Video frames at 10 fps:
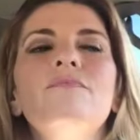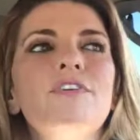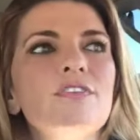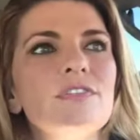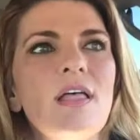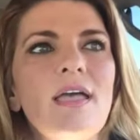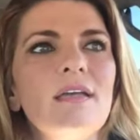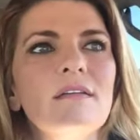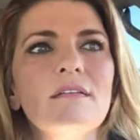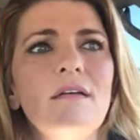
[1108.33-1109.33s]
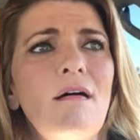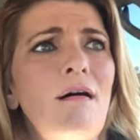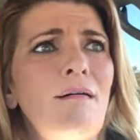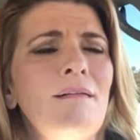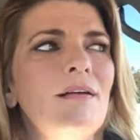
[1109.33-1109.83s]
feels like, I
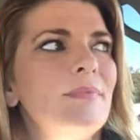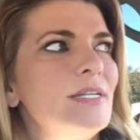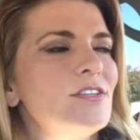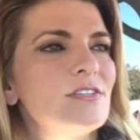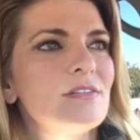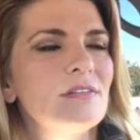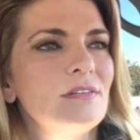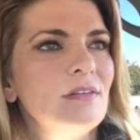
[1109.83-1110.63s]
mean, just